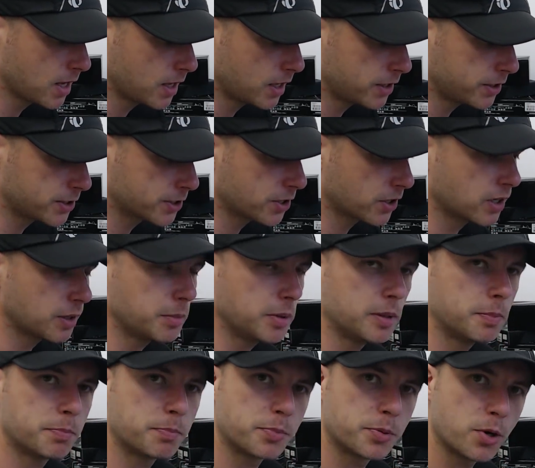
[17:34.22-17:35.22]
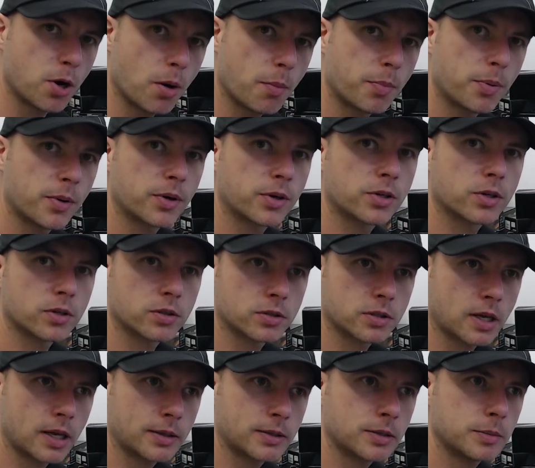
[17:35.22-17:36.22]
It's gonna be proper cross
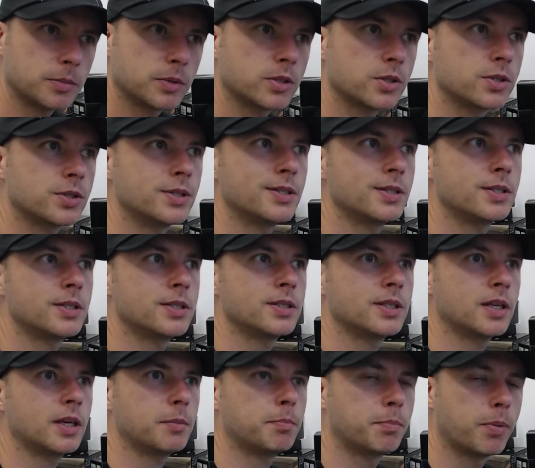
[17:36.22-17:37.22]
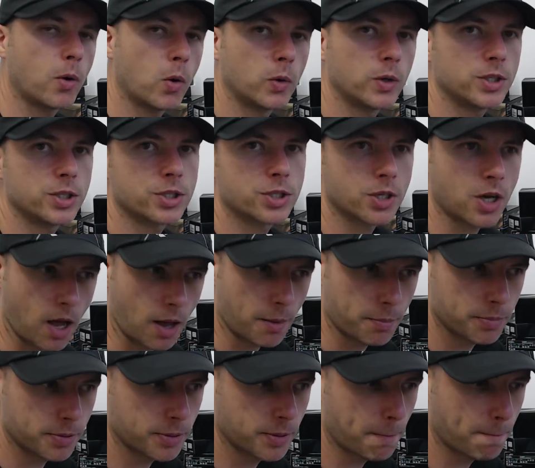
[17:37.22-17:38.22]
country because this is a Polish
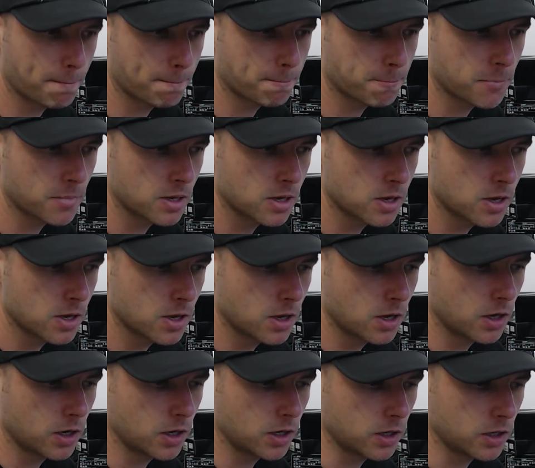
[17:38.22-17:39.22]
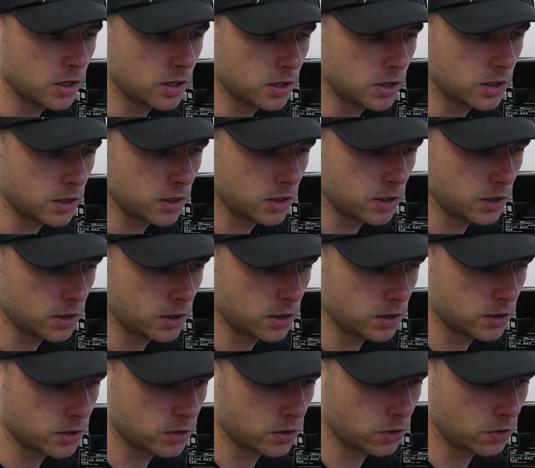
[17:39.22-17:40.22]
Cup.
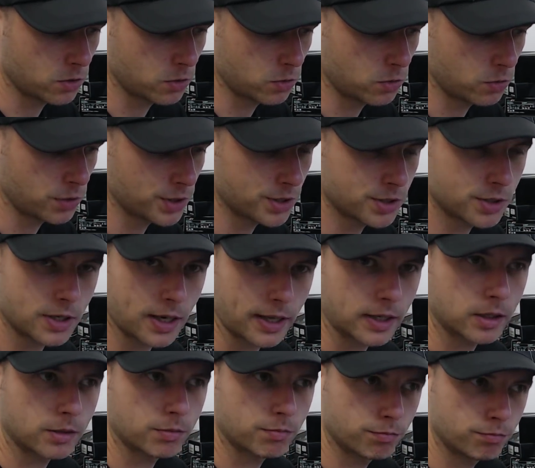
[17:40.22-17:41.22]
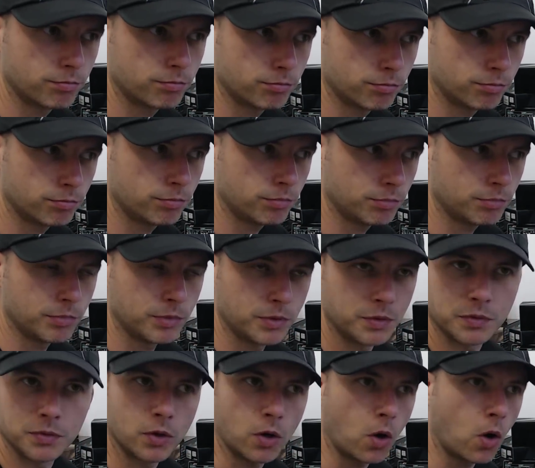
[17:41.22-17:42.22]
So it's like
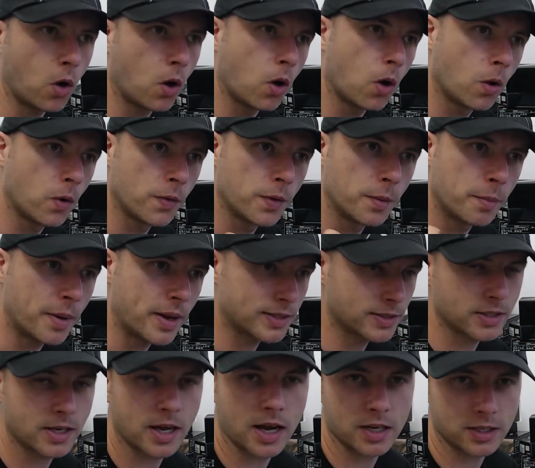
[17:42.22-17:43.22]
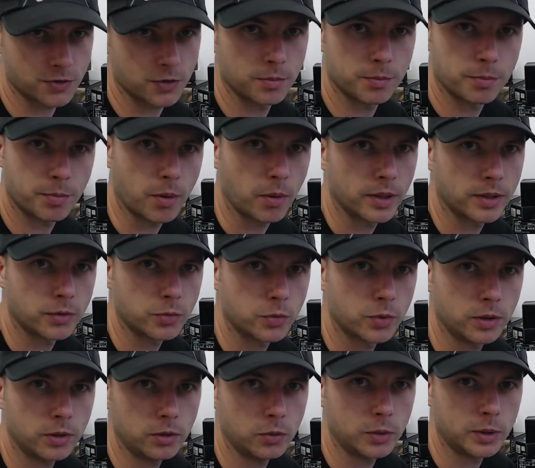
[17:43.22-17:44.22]
all the best guys from Poland
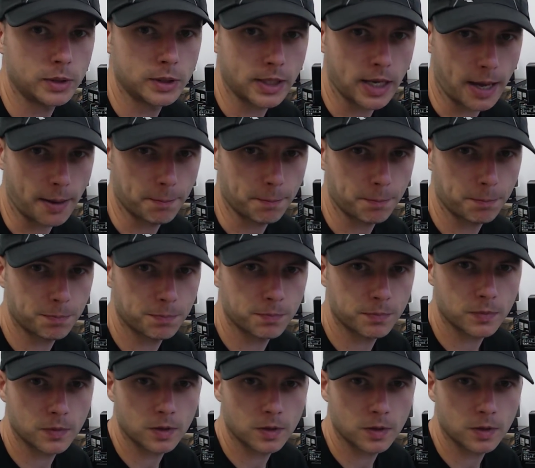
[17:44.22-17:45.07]
will come.